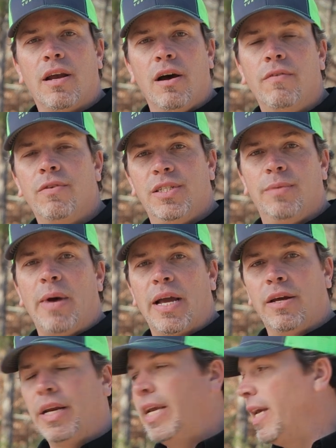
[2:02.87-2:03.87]
of coverage am I
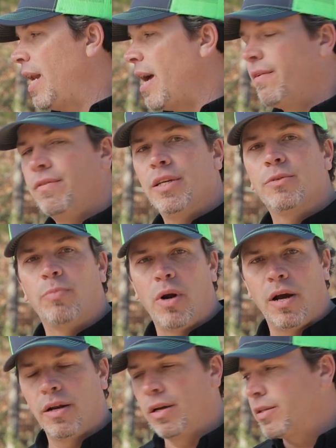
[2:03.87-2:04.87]
gonna get out of these
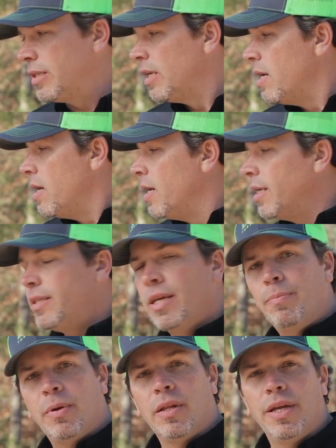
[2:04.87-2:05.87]
products?
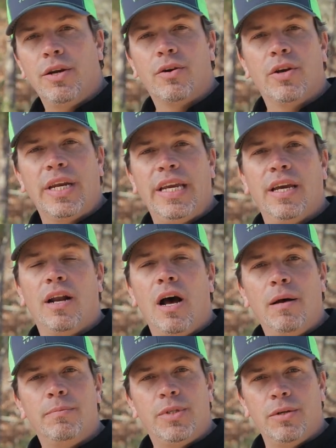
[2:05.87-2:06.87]
Typically, you're gonna get
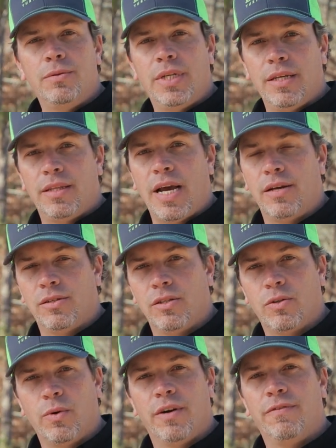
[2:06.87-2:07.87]
up to 10,000
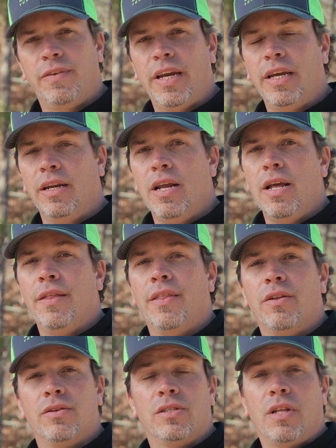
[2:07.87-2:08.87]
square feet.
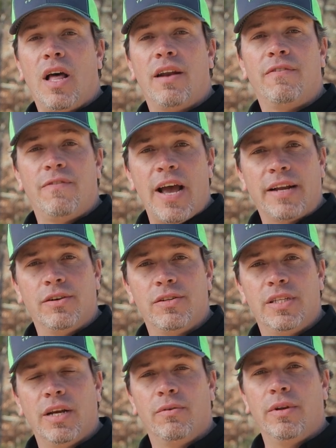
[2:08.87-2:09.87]
Now, there's a lot of
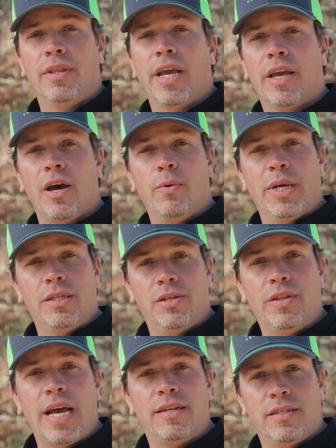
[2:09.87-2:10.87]
factors that go
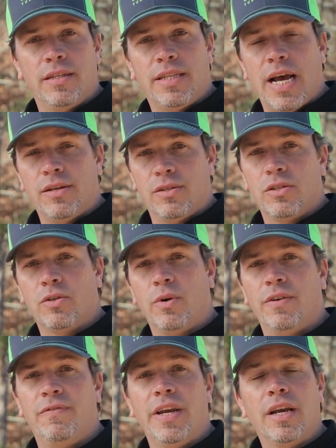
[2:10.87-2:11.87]
into that 10,000
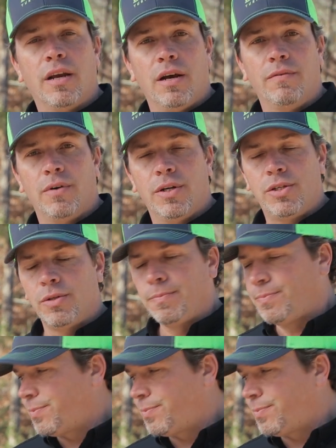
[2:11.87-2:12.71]
square feet coverage.